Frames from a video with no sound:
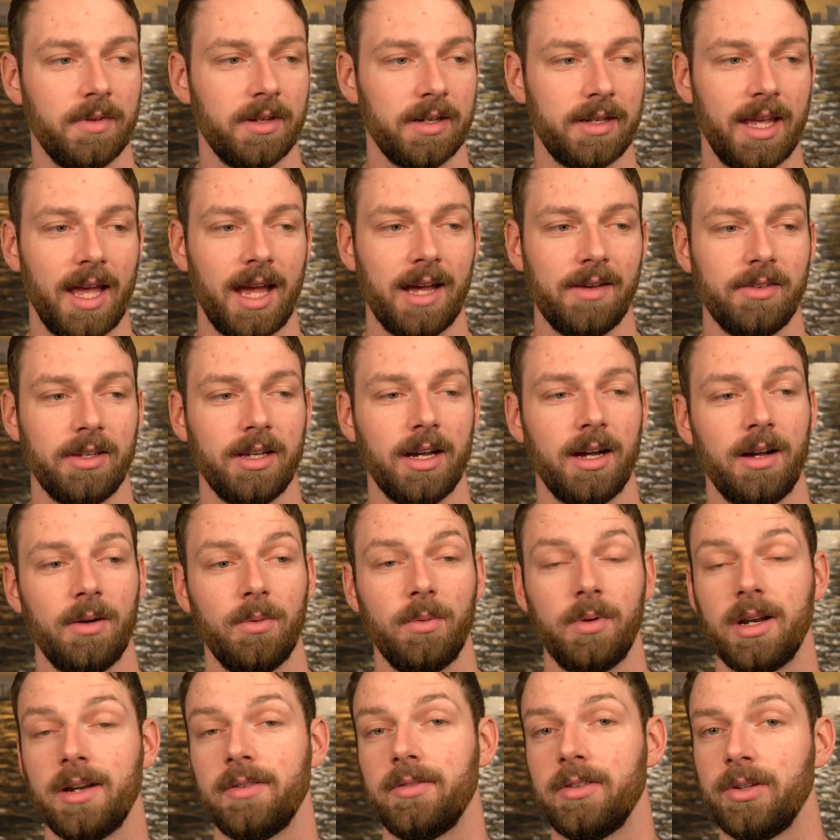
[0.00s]
a caveat,
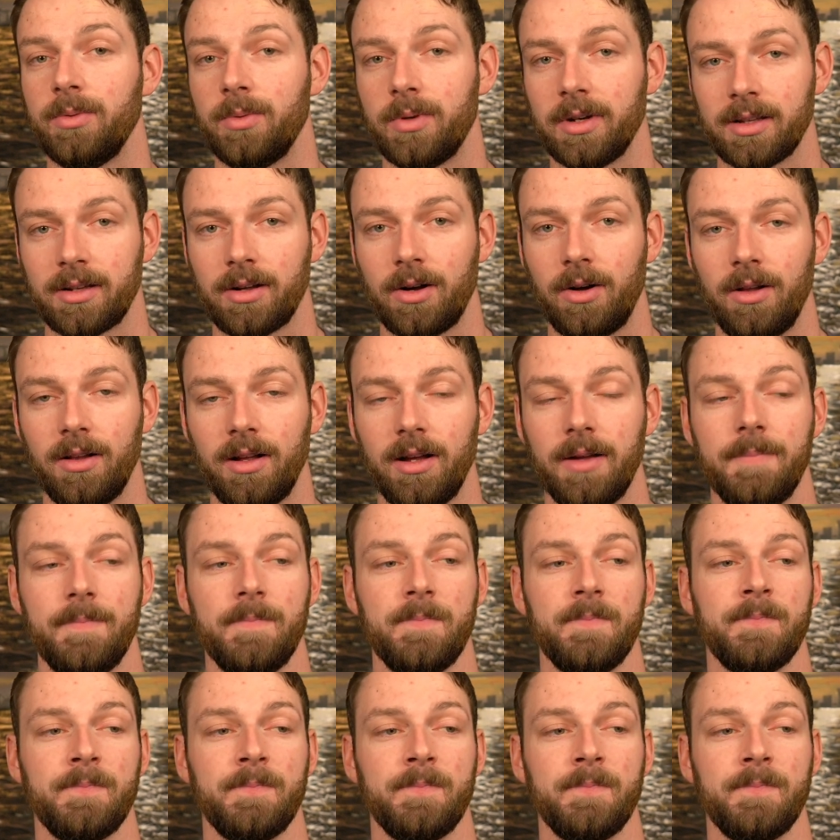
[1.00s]
whatever you want to call it.